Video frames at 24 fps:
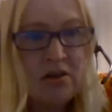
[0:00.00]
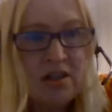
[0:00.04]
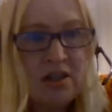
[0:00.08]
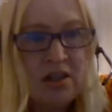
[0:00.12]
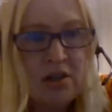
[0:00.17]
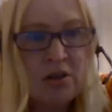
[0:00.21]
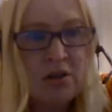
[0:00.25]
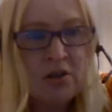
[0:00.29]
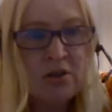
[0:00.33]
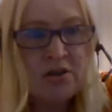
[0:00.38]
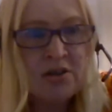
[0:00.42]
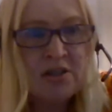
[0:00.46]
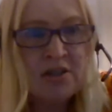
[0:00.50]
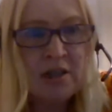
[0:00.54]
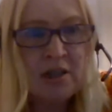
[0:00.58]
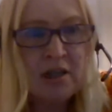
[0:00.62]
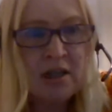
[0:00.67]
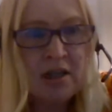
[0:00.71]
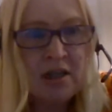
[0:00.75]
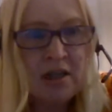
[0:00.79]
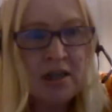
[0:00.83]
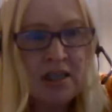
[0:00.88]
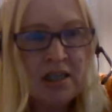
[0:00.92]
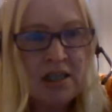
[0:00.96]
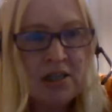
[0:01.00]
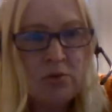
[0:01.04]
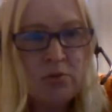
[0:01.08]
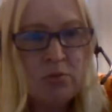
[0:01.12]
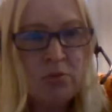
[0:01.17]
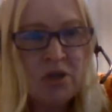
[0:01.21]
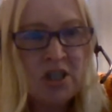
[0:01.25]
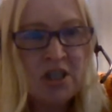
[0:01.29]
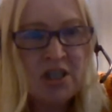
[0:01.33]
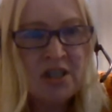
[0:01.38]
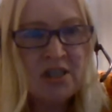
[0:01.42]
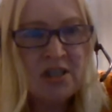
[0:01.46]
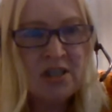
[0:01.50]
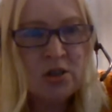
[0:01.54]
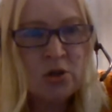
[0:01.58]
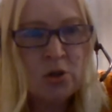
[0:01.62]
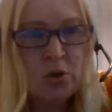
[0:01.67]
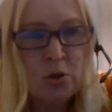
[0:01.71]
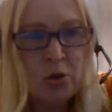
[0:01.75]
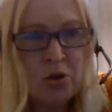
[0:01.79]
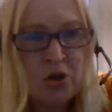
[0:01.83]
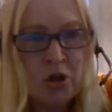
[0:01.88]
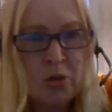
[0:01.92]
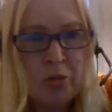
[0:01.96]
The slide which
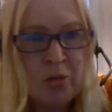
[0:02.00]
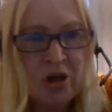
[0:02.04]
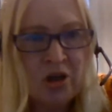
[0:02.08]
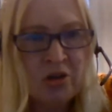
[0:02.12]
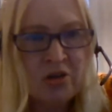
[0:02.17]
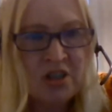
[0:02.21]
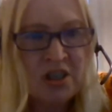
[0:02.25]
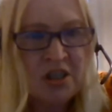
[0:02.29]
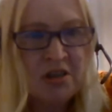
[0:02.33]
talked about